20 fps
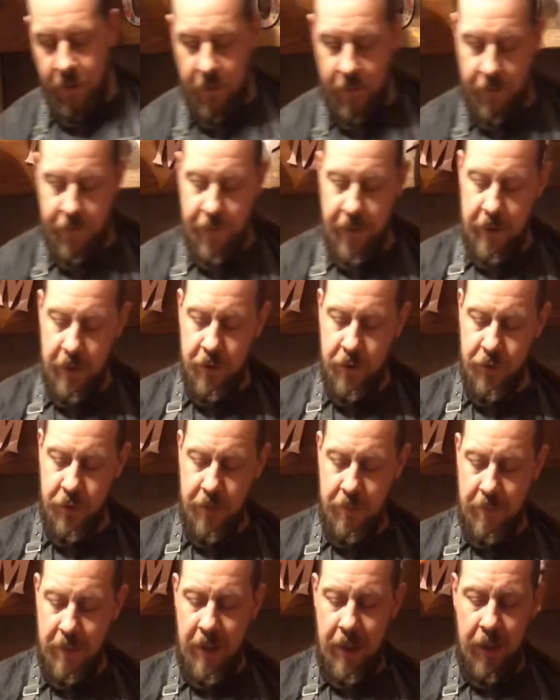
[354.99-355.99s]
300
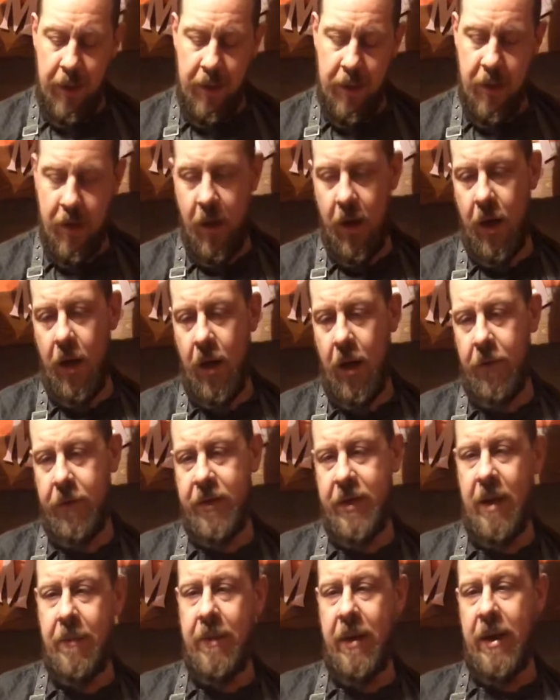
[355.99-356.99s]
ml of
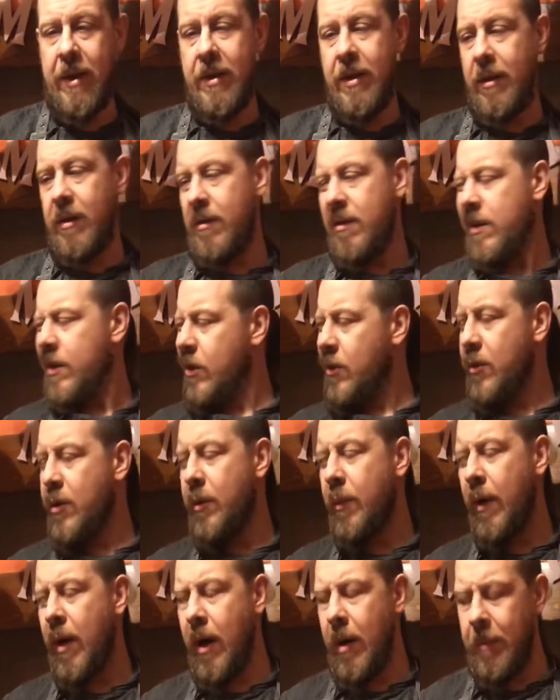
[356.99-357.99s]
tepid,
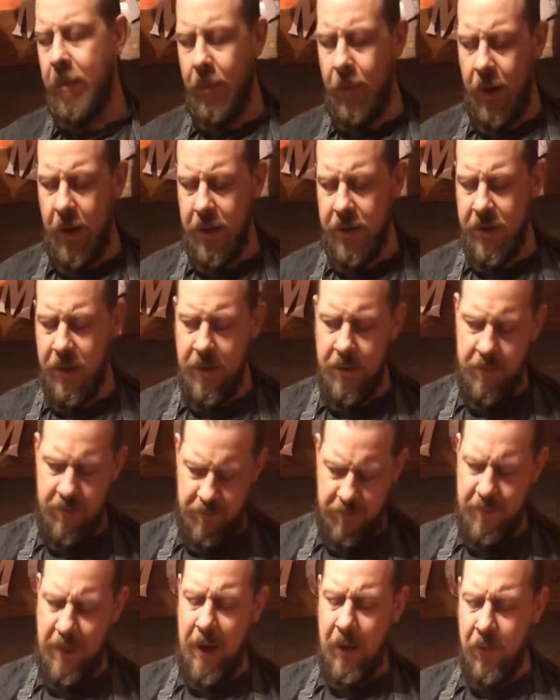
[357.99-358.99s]
lukewarm water,
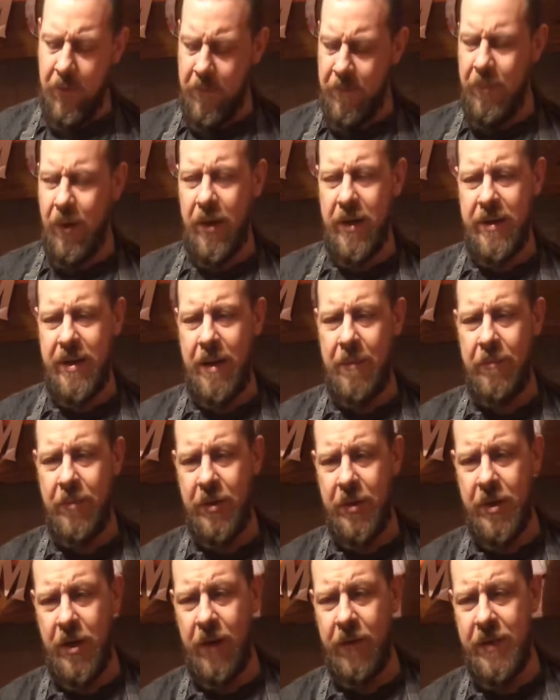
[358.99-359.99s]
about body
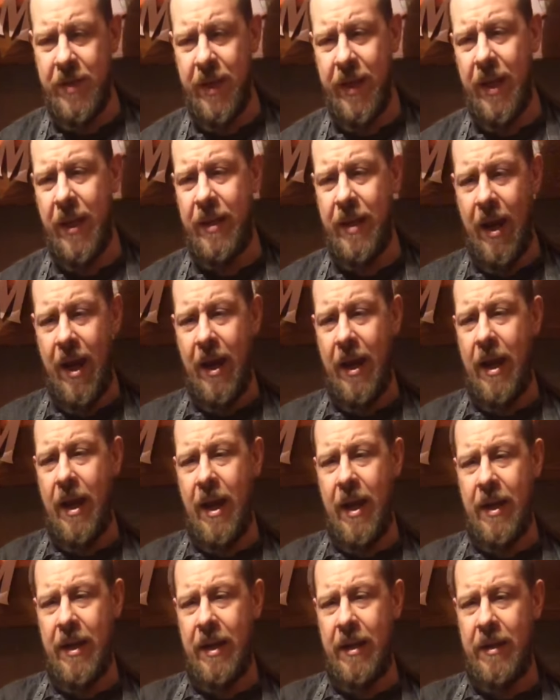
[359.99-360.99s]
temperature. Stick it in there
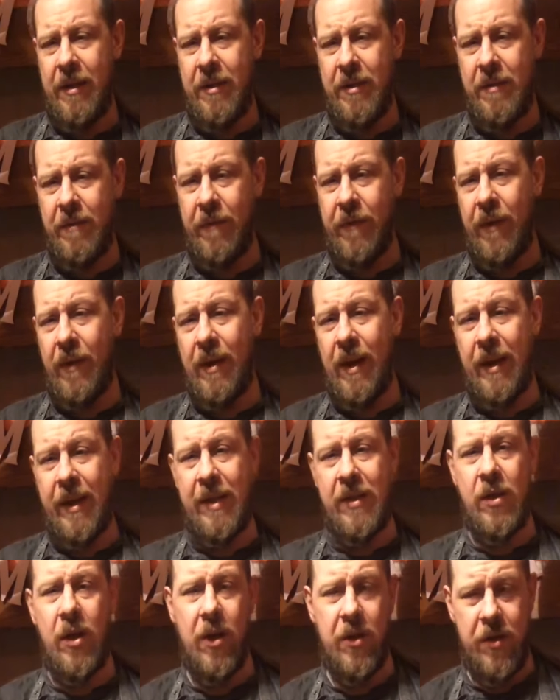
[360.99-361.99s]
and it doesn't feel like
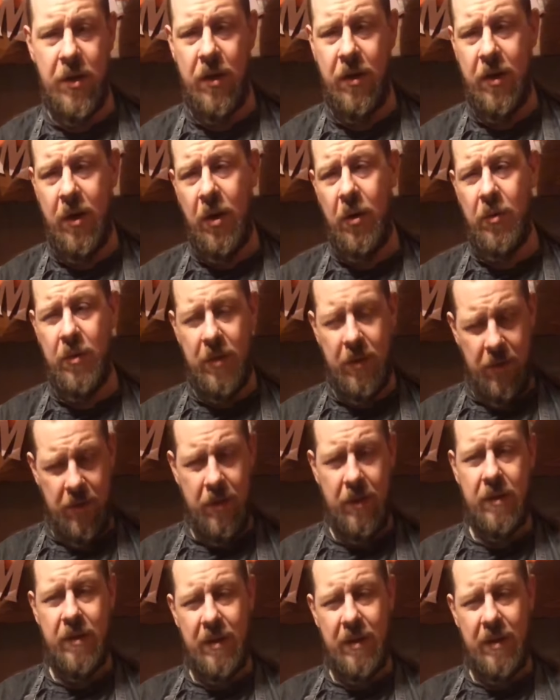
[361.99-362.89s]
it's hot or cold because